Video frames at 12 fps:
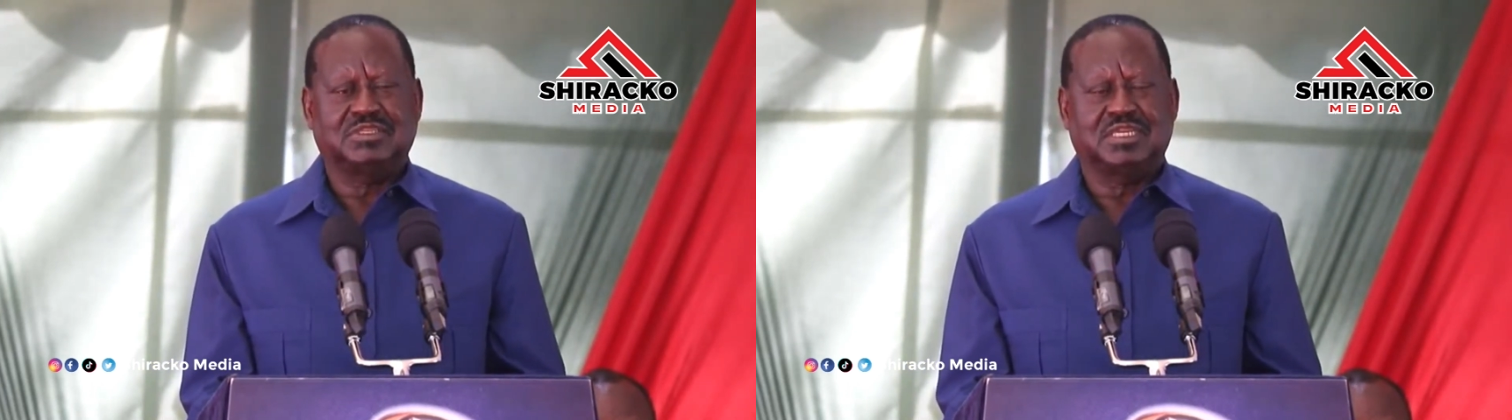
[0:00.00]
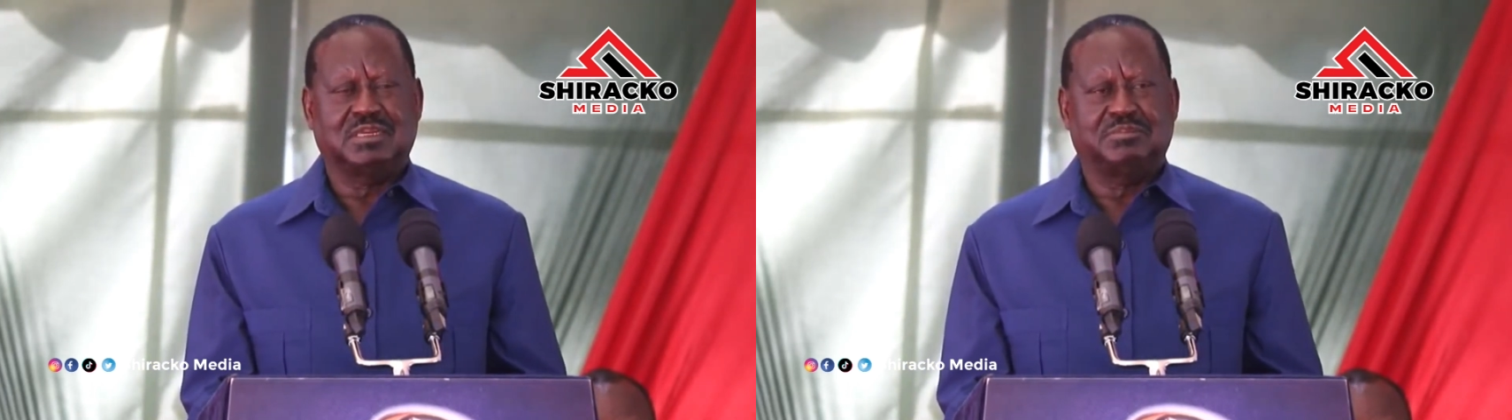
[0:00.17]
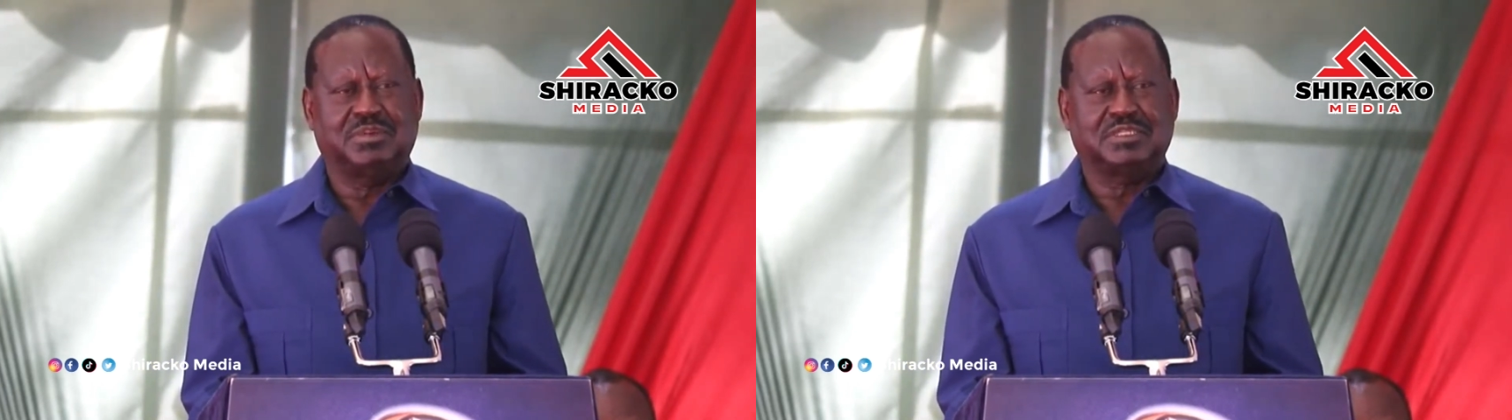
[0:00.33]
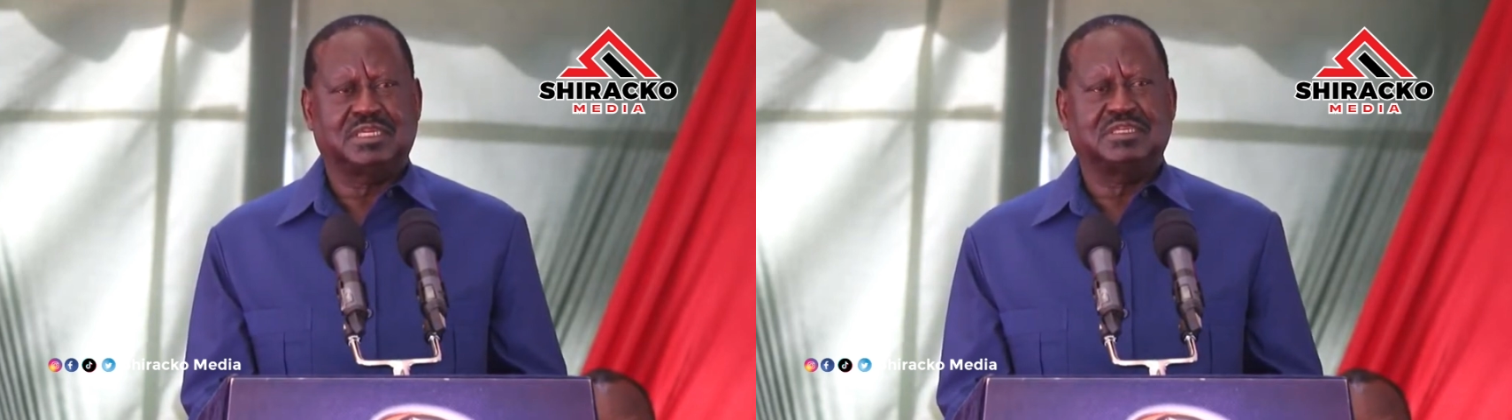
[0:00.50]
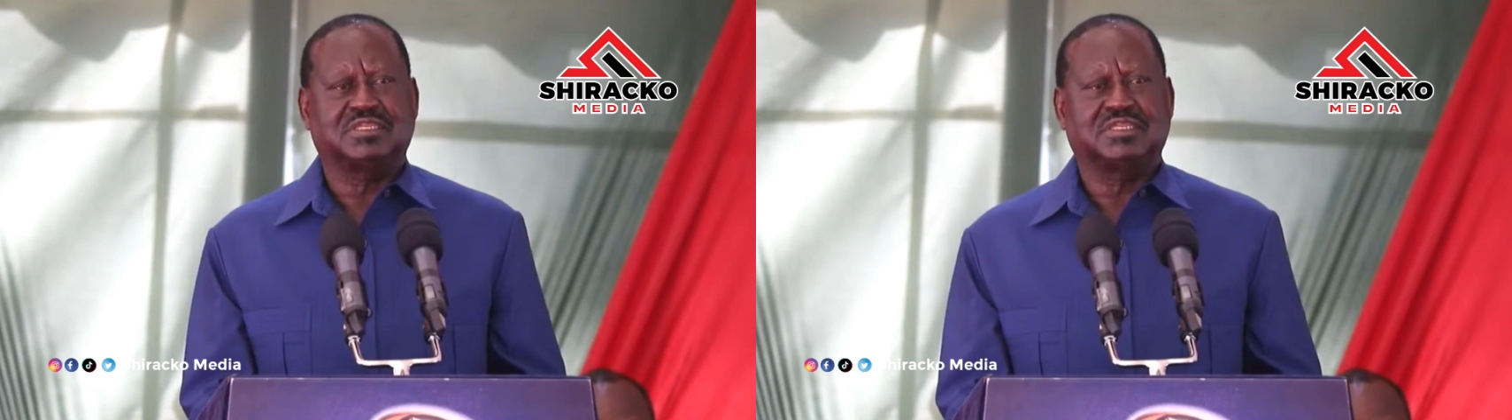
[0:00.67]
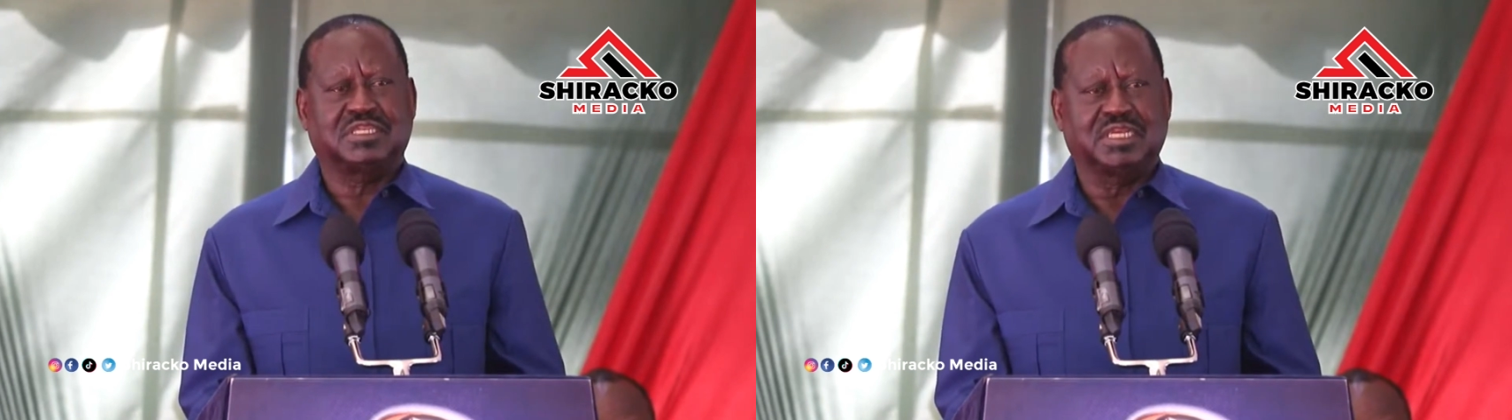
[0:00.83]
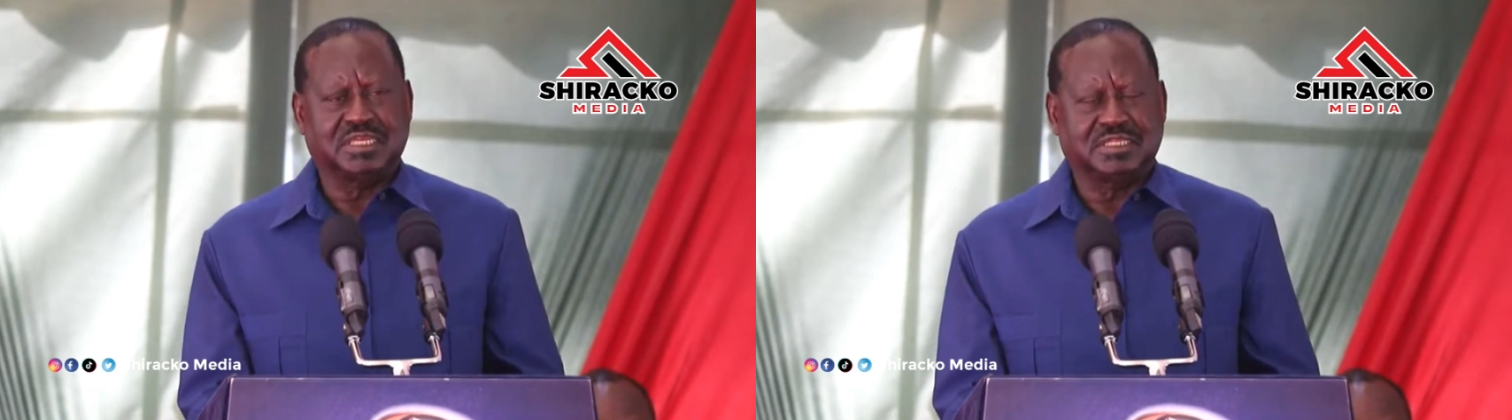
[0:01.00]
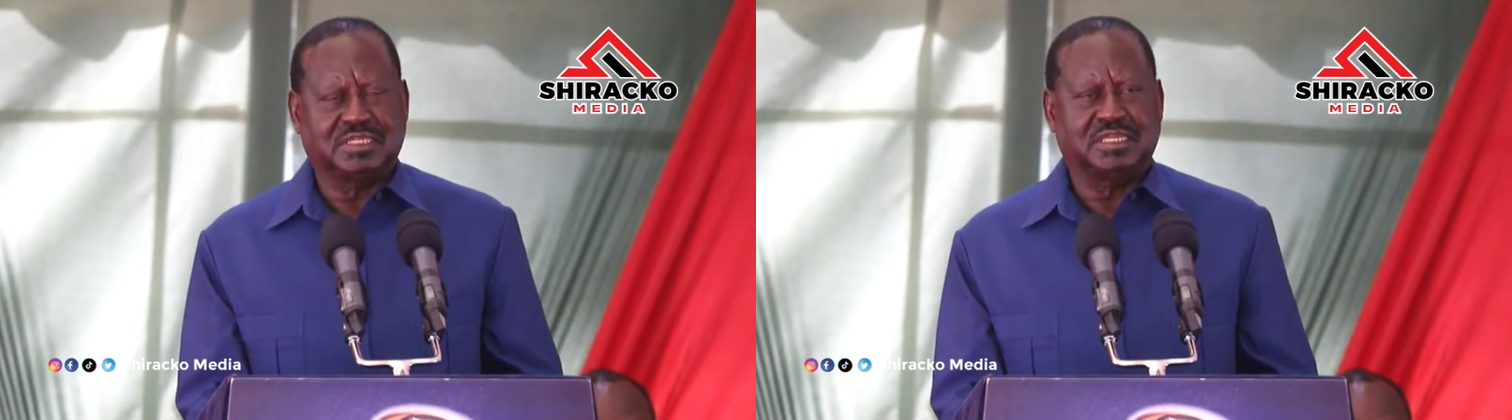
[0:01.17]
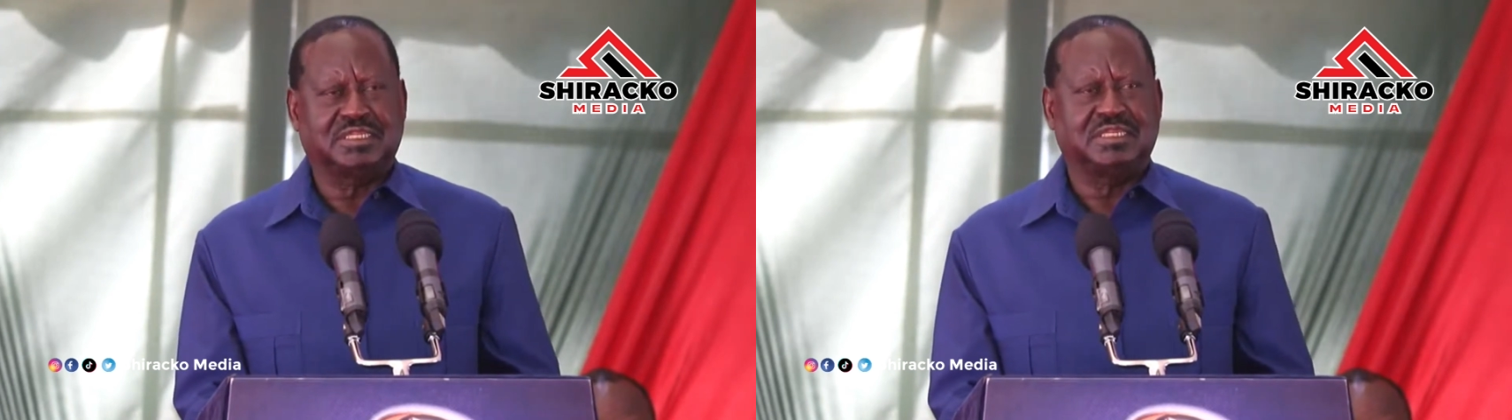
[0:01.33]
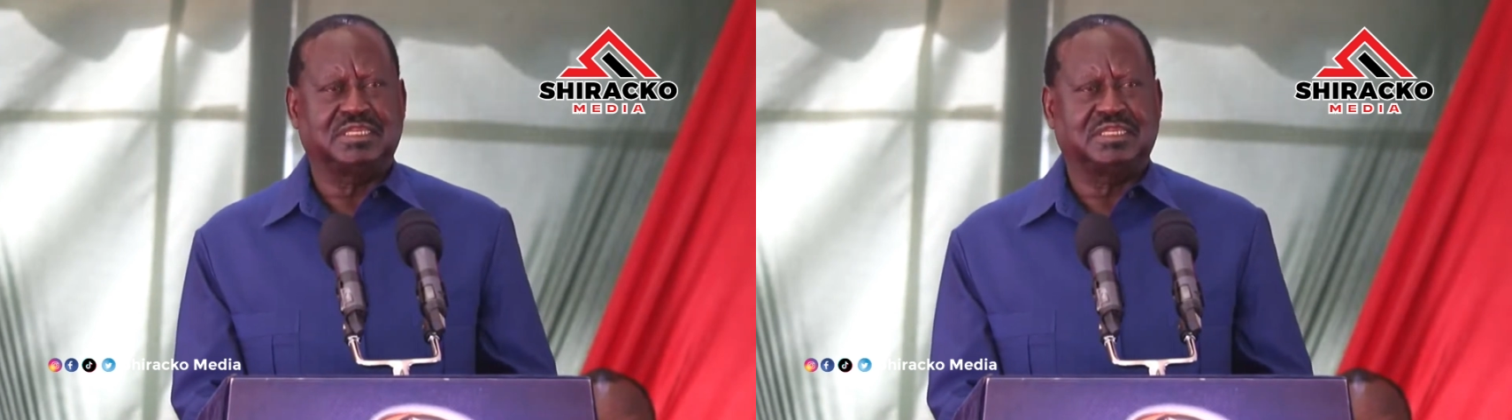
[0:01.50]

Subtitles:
celebrated the 60th